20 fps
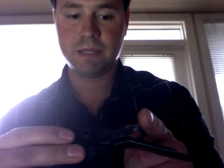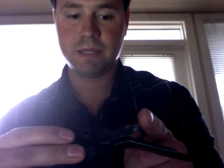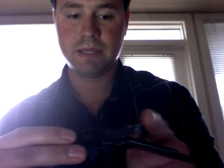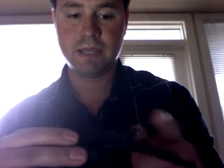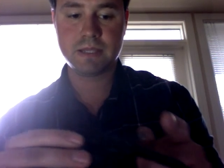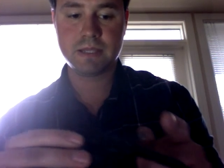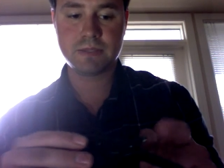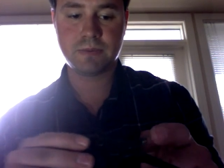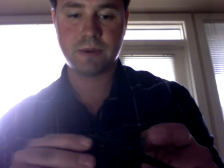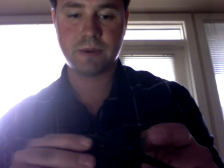
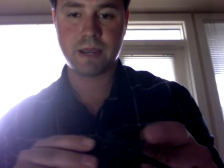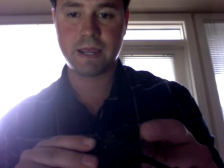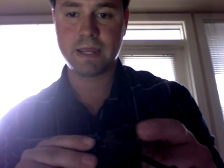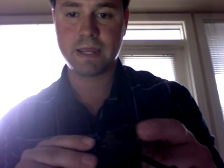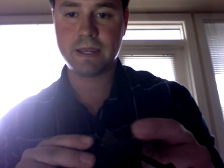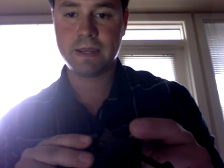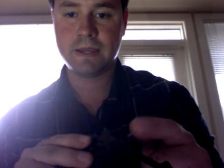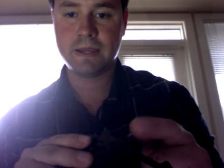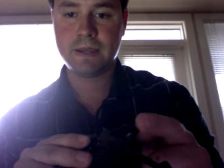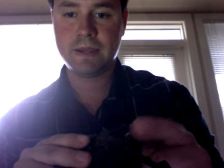this
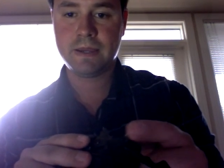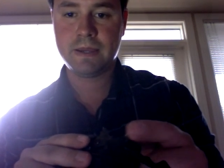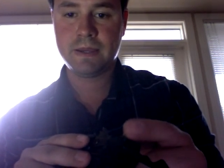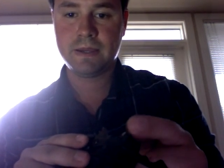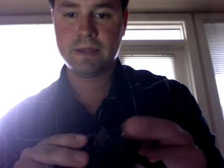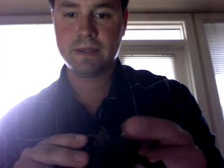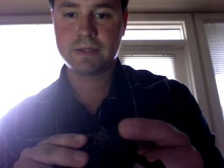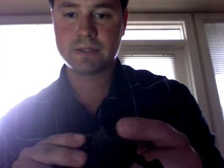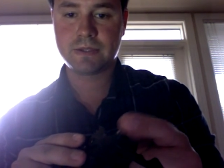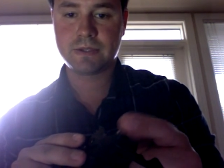way,
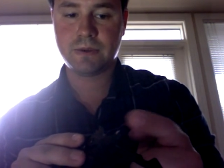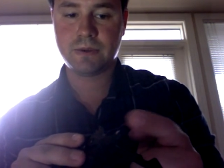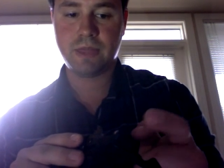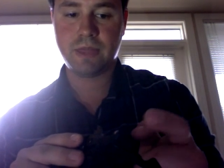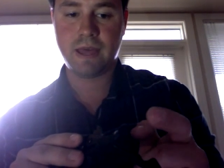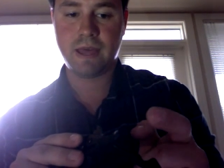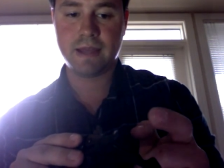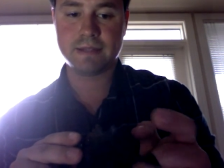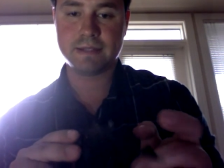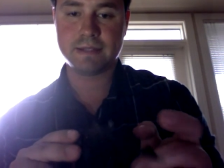so
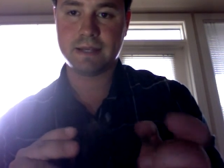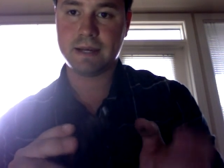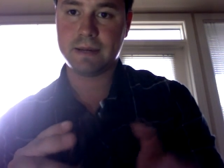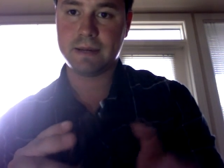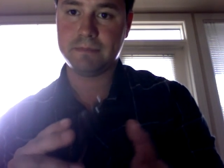that